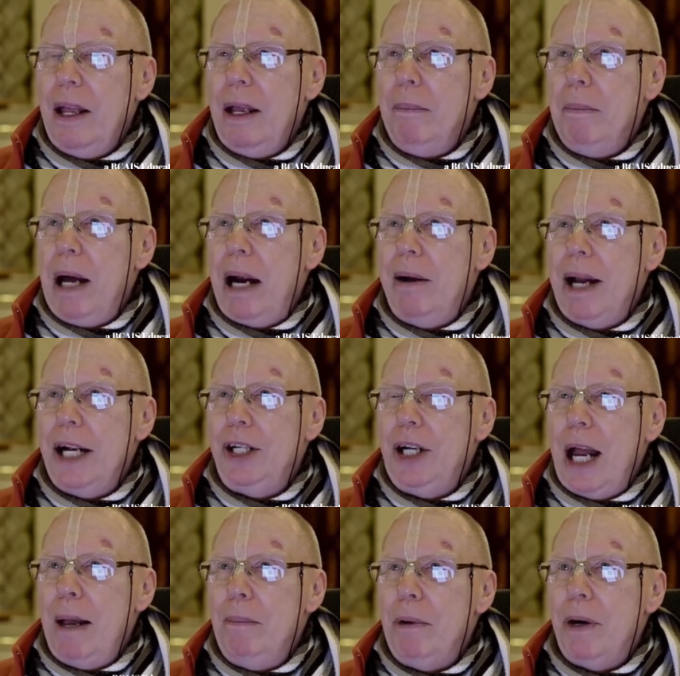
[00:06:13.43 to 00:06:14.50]
Maharaj
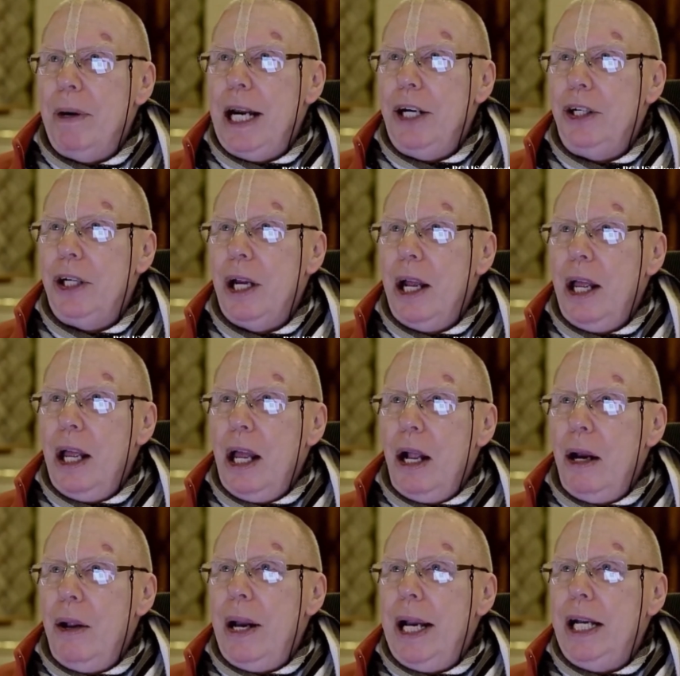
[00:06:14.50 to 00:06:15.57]
Ambarish.
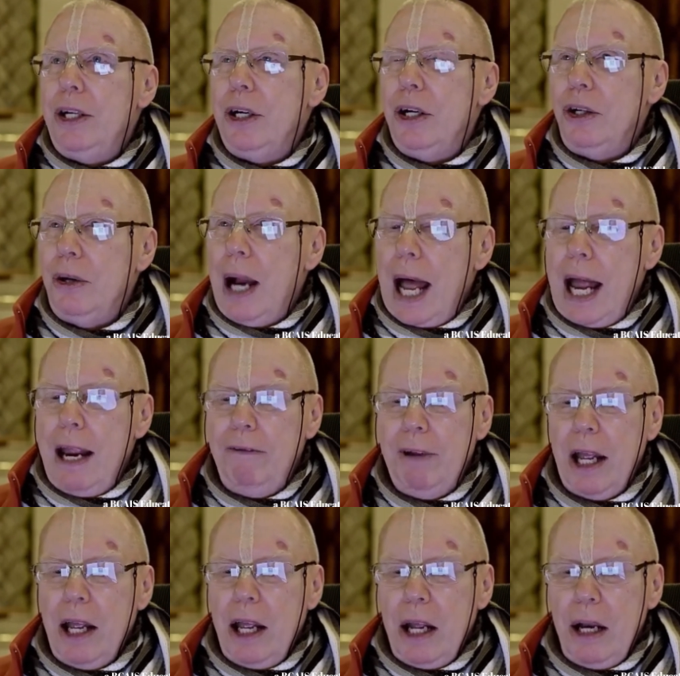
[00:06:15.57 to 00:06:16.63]
Learning to drive,
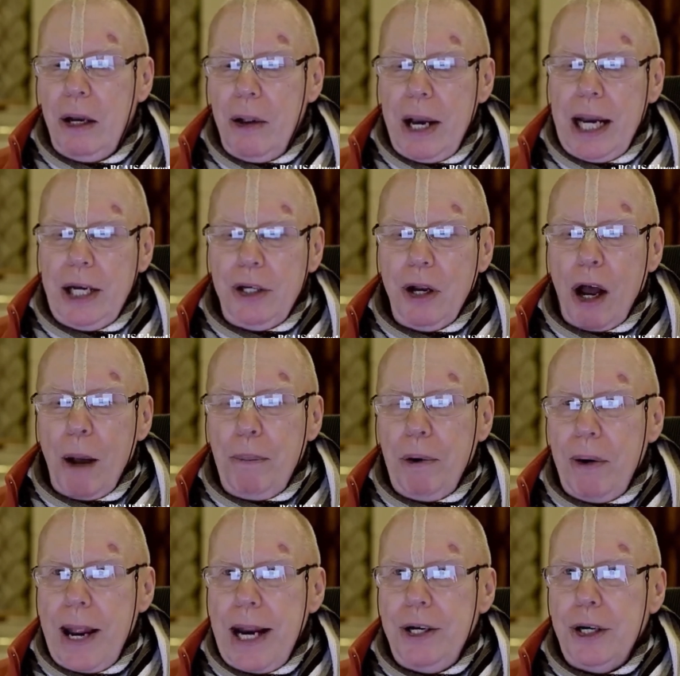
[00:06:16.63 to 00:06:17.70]
learning to
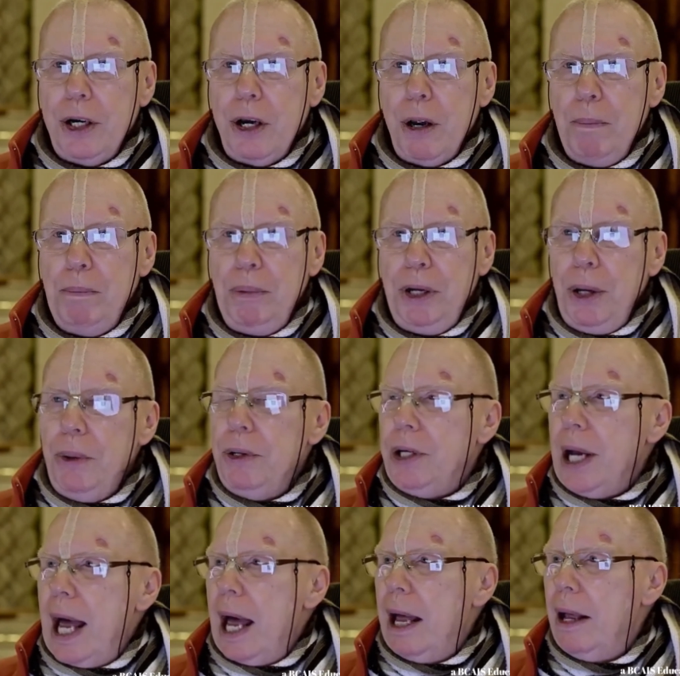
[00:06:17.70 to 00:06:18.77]
operate a
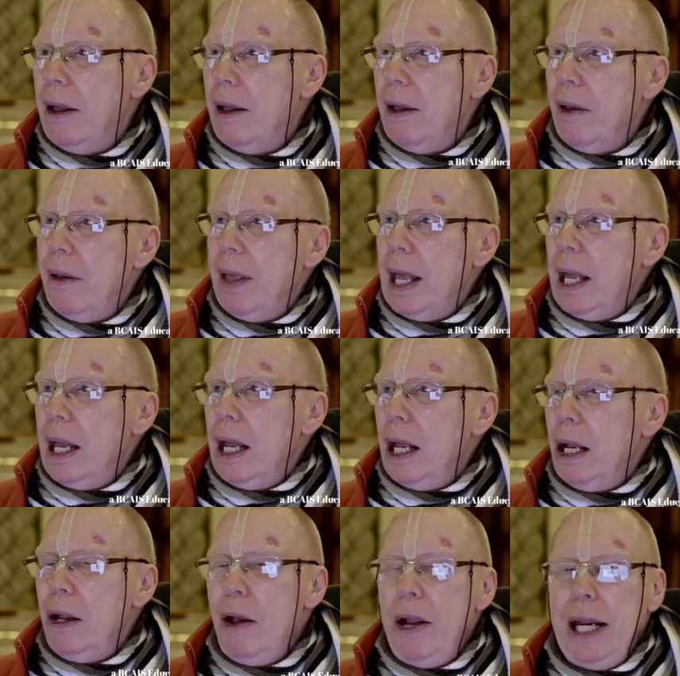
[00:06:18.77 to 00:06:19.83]
computer,
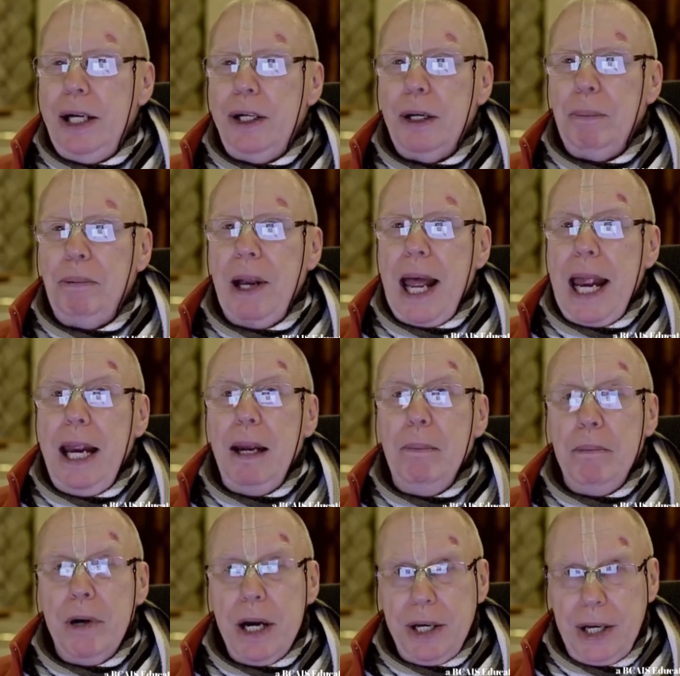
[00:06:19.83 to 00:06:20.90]
learning to play
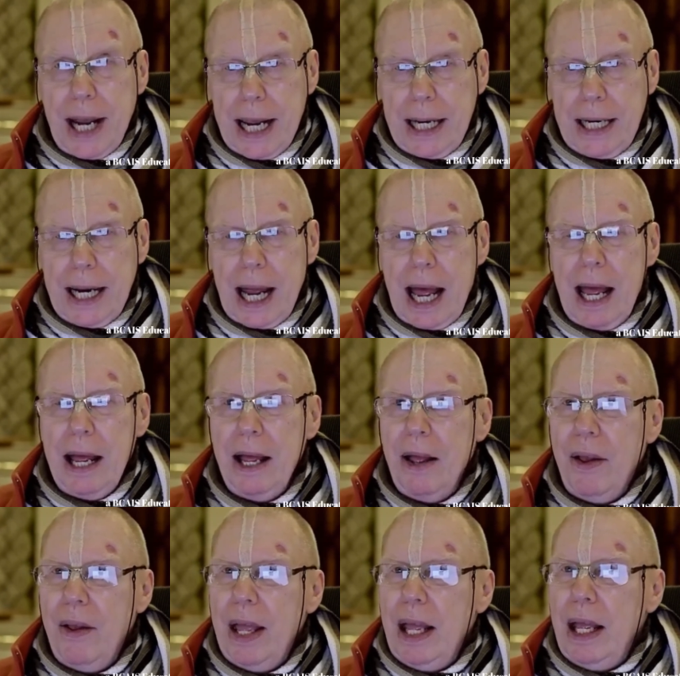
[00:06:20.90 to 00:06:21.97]
mridanga,
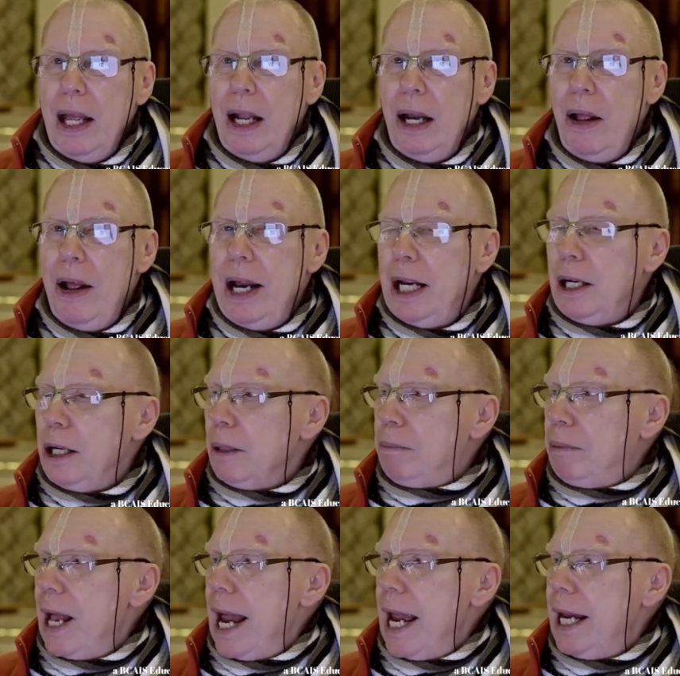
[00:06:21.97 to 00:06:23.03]
learning to
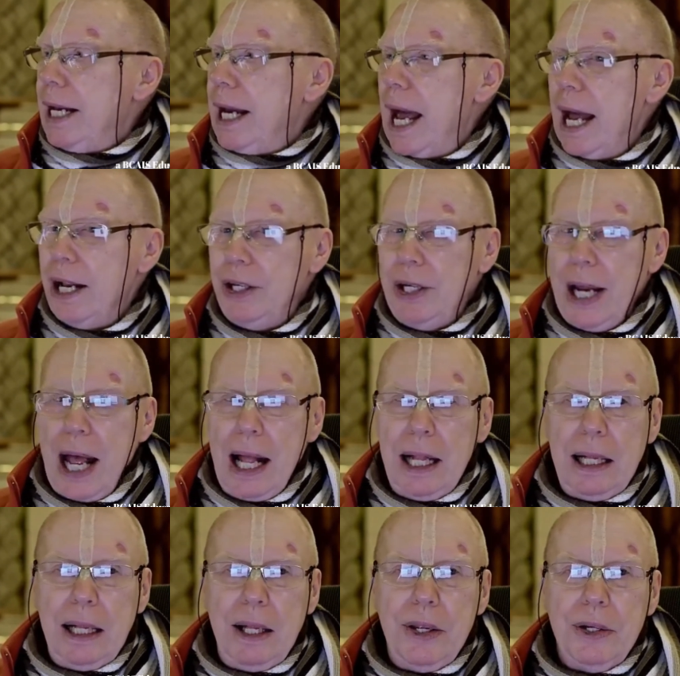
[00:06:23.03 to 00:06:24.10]
play
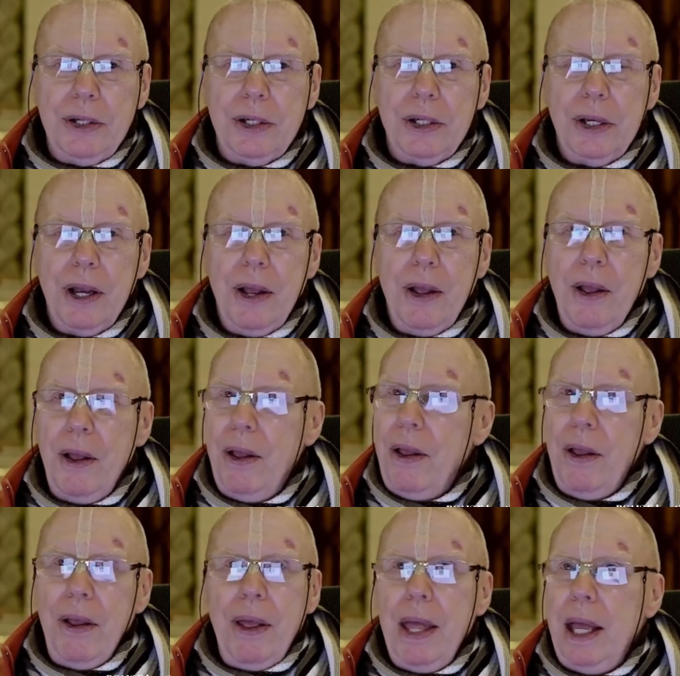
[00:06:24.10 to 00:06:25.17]
kartals,
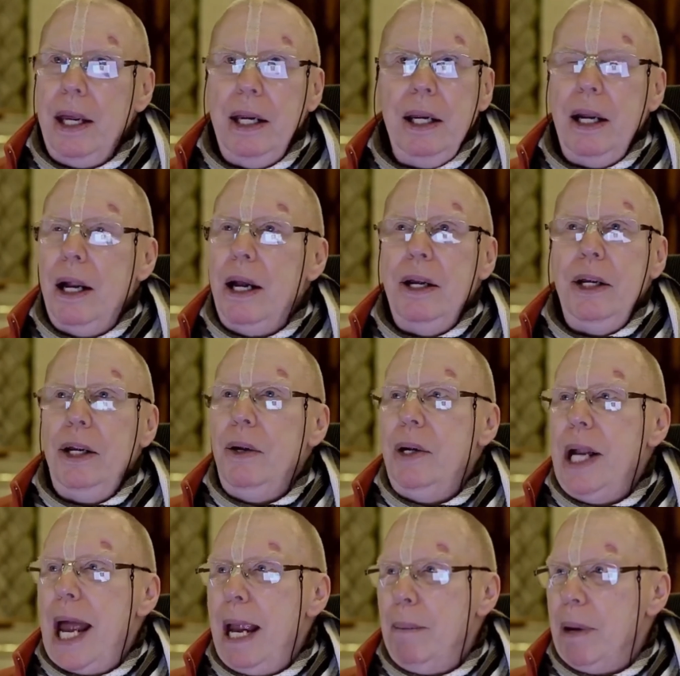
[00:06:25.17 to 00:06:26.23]
you
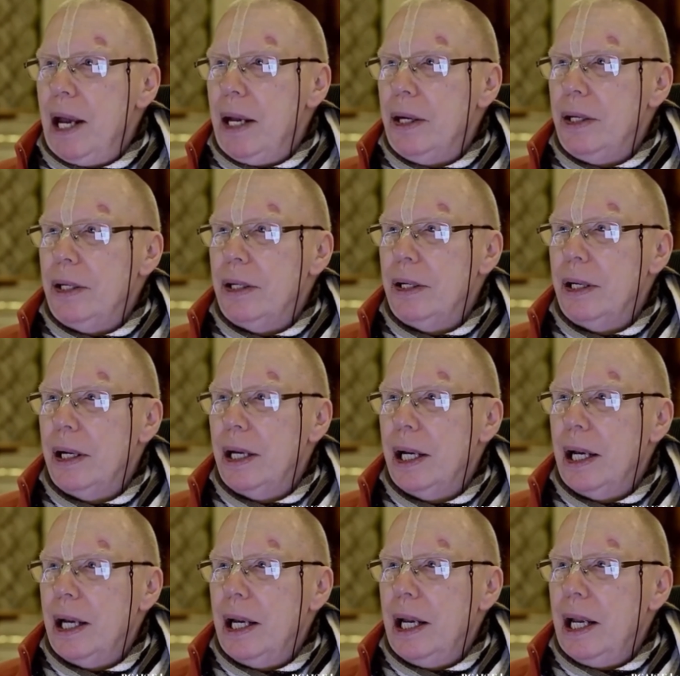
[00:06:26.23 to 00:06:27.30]
name it.
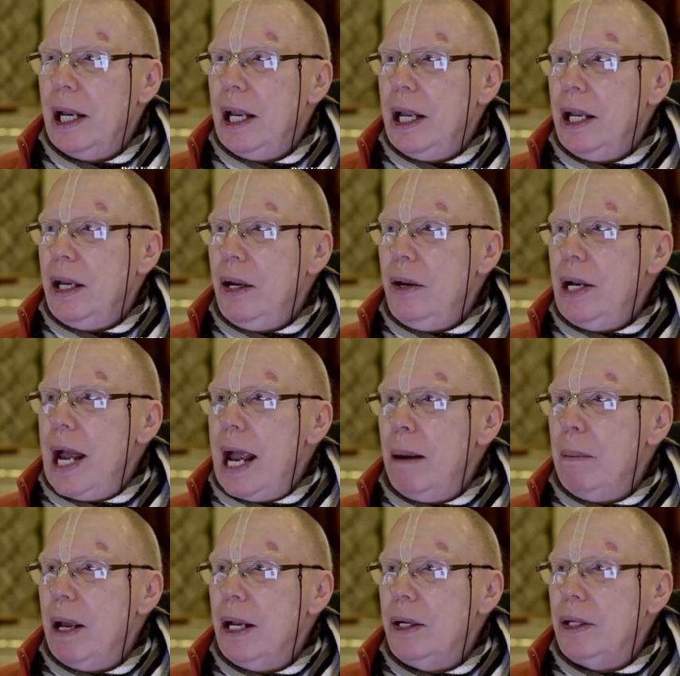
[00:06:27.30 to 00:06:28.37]
You
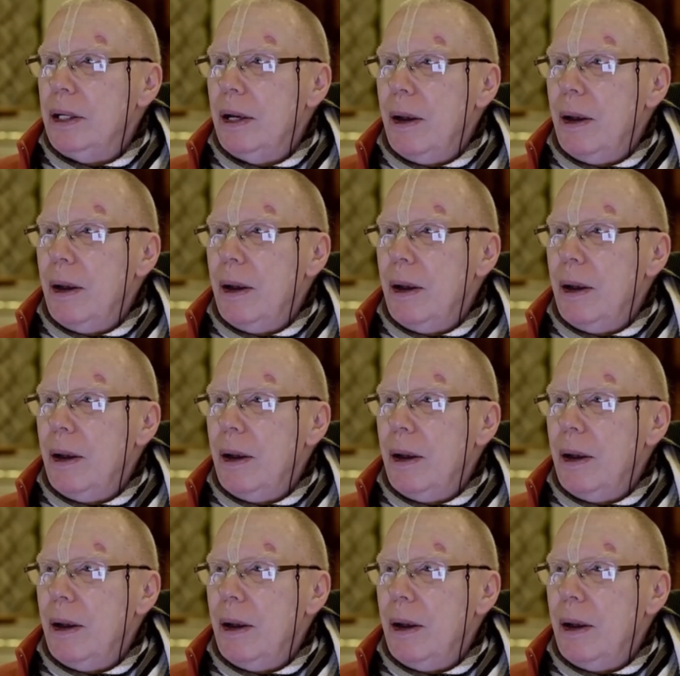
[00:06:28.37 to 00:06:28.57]
name it.